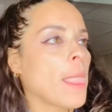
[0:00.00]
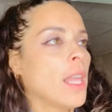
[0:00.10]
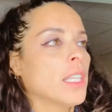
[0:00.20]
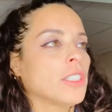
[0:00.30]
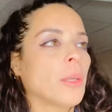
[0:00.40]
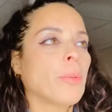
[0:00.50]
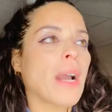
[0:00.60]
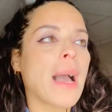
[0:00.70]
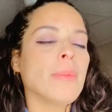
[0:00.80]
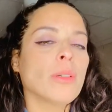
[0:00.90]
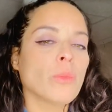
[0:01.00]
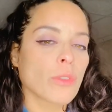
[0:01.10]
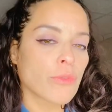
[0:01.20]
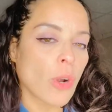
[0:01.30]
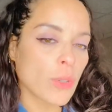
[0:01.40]
The problem
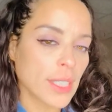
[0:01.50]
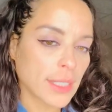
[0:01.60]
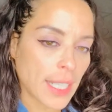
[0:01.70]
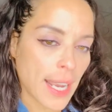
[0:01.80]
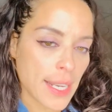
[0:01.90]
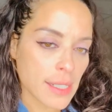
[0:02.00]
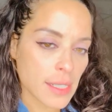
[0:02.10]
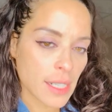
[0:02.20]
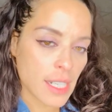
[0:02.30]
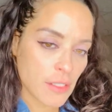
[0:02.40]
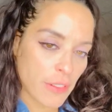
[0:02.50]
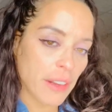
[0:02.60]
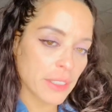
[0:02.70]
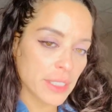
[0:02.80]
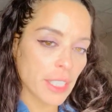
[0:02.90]
with Rhodey's case is
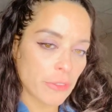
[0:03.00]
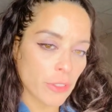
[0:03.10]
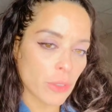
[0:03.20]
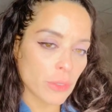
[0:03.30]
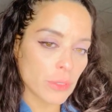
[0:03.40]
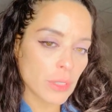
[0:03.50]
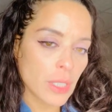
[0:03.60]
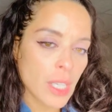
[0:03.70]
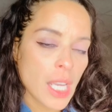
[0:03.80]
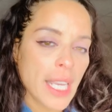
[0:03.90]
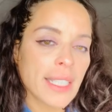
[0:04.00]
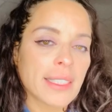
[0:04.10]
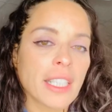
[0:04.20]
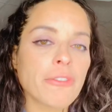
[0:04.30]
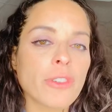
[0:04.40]
very difficult. It's
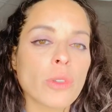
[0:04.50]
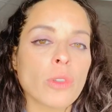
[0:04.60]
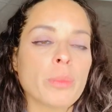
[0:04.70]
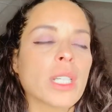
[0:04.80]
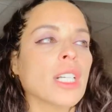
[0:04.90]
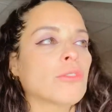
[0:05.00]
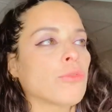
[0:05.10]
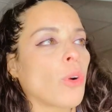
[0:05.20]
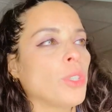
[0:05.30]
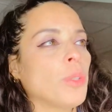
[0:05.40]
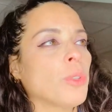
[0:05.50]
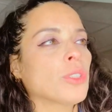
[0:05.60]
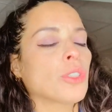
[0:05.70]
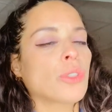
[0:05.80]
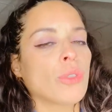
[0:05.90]
difficult because Rhodey was
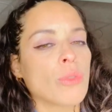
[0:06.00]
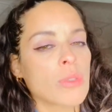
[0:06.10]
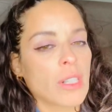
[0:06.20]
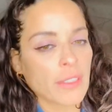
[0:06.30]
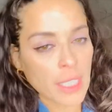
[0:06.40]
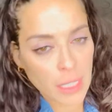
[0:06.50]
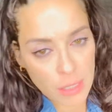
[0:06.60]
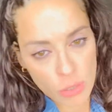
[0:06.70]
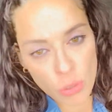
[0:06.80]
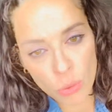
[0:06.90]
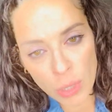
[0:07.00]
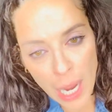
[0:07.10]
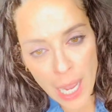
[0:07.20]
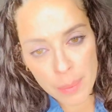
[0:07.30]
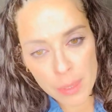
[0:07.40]
accused of killing 2
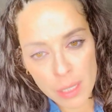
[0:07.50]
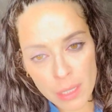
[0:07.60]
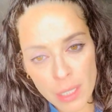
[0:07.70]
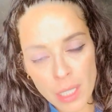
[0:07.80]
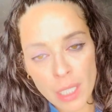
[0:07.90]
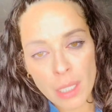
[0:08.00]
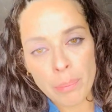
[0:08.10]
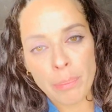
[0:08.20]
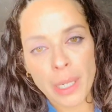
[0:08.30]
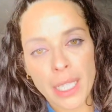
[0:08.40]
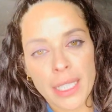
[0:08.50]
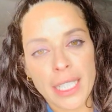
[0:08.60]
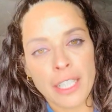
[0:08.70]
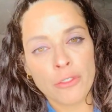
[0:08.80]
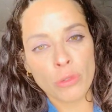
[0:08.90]
cops. But
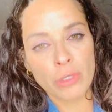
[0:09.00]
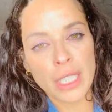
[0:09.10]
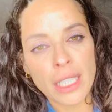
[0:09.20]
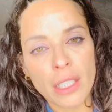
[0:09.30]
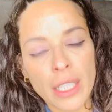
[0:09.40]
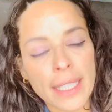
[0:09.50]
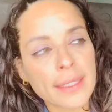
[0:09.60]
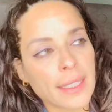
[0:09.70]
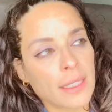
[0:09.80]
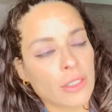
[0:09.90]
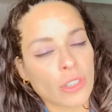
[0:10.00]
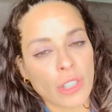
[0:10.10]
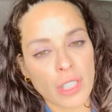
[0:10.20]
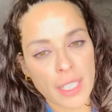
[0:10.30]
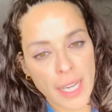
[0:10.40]
if you really listen to
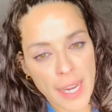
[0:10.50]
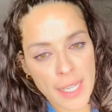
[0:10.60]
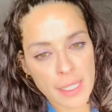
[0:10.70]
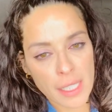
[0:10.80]
her case